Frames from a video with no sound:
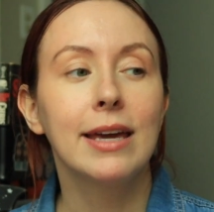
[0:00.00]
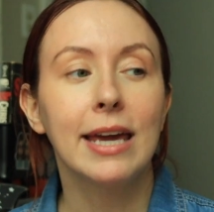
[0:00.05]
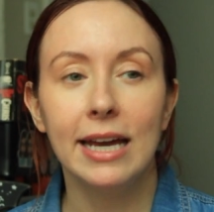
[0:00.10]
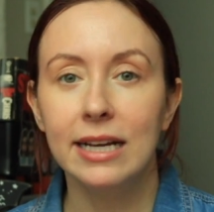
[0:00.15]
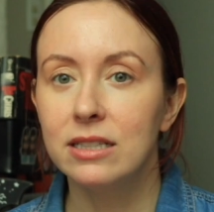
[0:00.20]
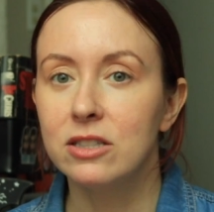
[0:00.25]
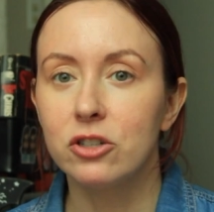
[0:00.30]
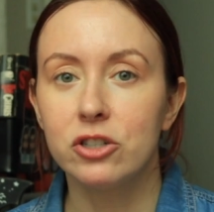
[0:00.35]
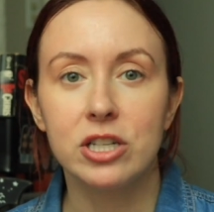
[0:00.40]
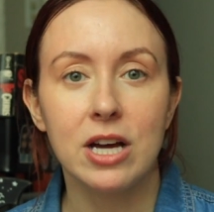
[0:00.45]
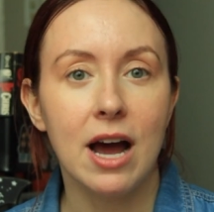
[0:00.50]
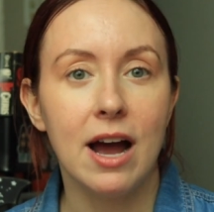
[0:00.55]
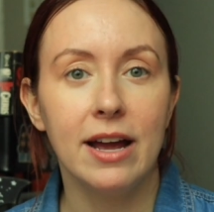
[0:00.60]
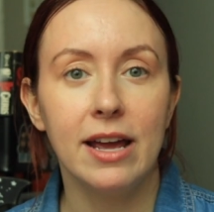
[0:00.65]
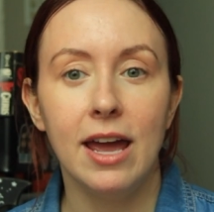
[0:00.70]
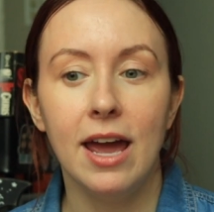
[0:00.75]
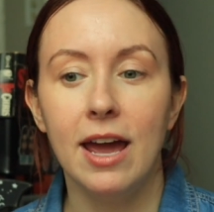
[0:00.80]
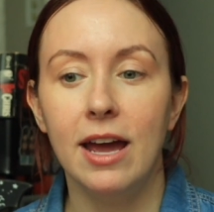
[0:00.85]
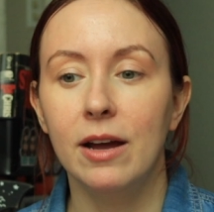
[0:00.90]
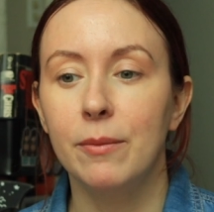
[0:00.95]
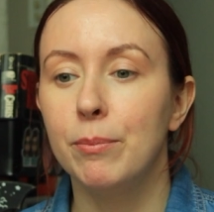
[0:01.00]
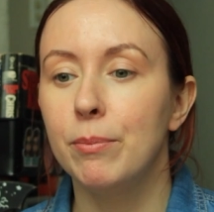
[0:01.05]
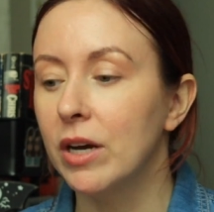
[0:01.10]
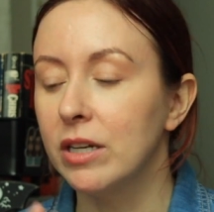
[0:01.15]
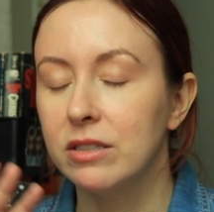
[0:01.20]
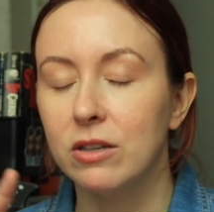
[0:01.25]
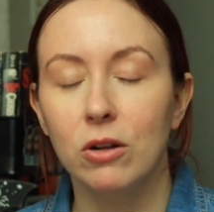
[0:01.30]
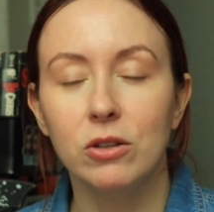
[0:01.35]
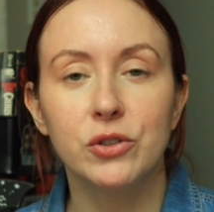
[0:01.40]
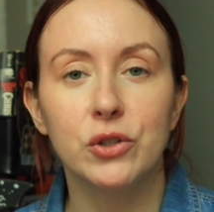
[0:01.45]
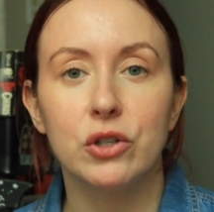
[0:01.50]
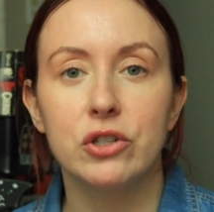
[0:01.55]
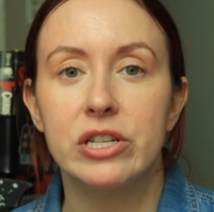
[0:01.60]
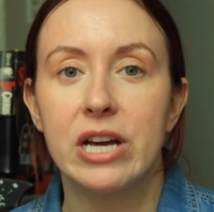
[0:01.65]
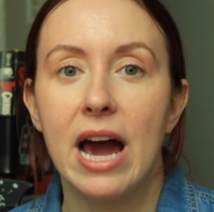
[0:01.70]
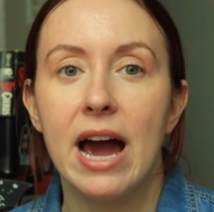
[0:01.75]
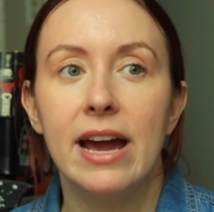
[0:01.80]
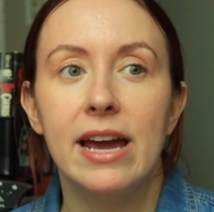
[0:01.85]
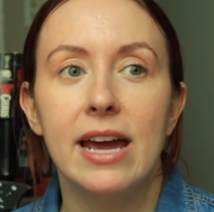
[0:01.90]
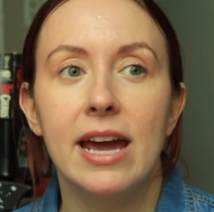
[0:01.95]
Kids are dying. Adults are
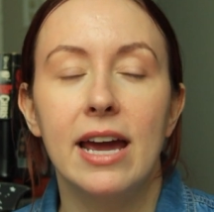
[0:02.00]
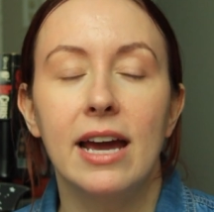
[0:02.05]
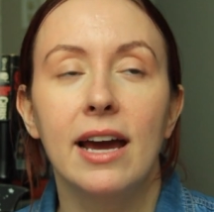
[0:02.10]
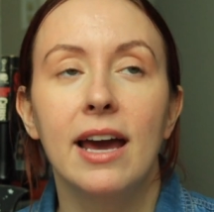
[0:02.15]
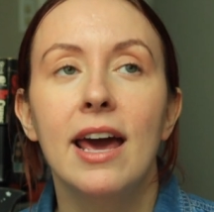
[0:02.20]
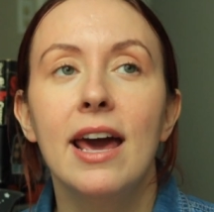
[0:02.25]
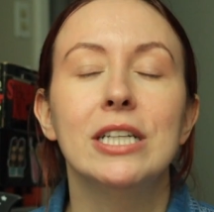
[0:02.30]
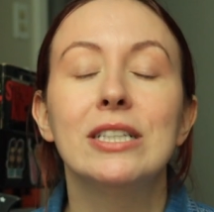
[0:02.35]
dying.